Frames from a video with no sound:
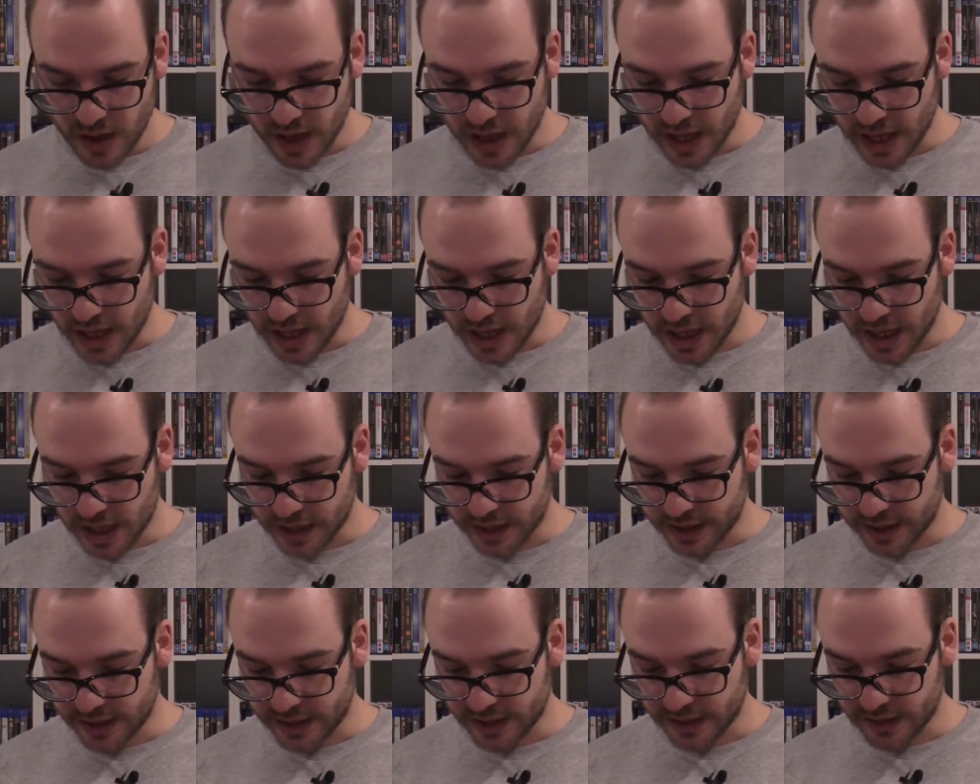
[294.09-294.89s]

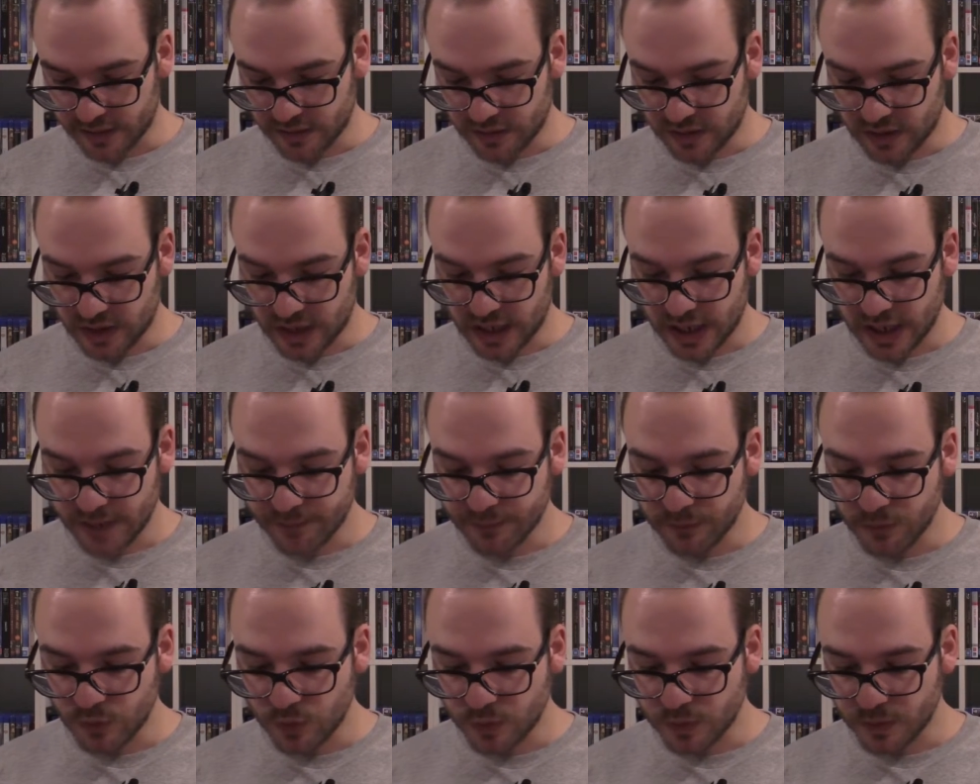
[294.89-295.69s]
Then there's
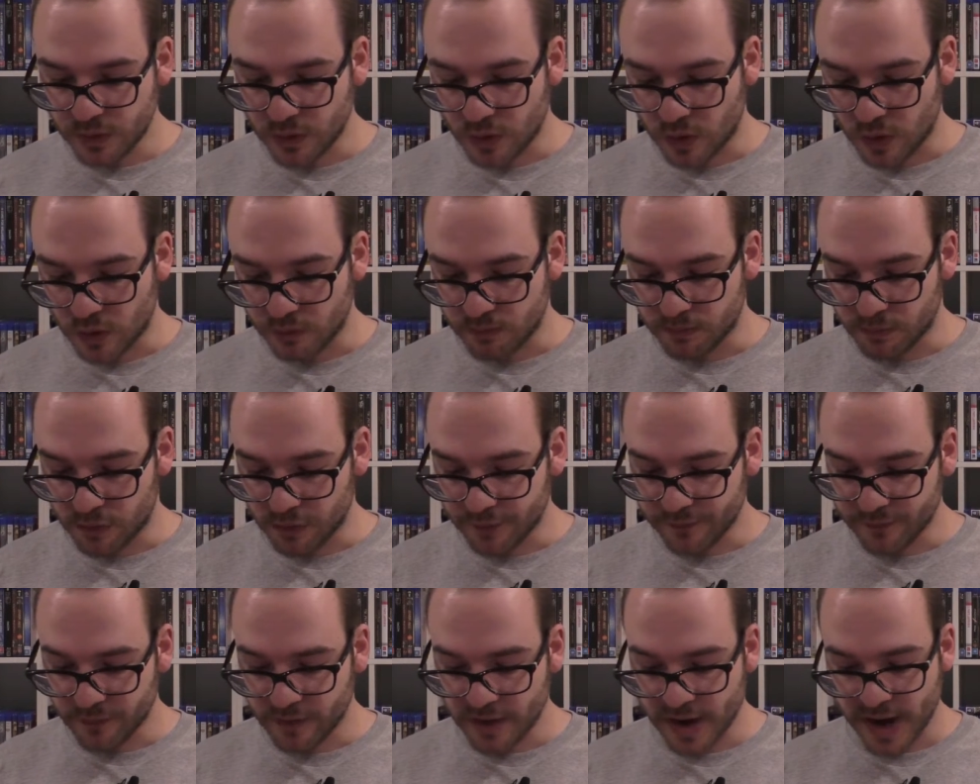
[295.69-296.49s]
Kim Newman on
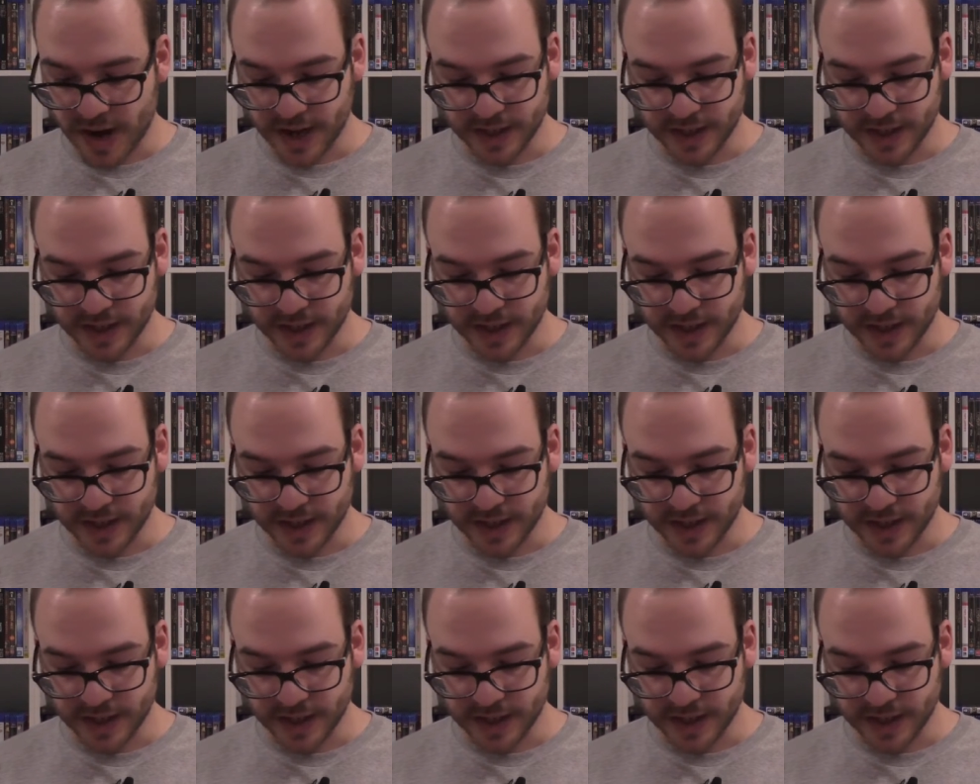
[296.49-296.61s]
Mothra,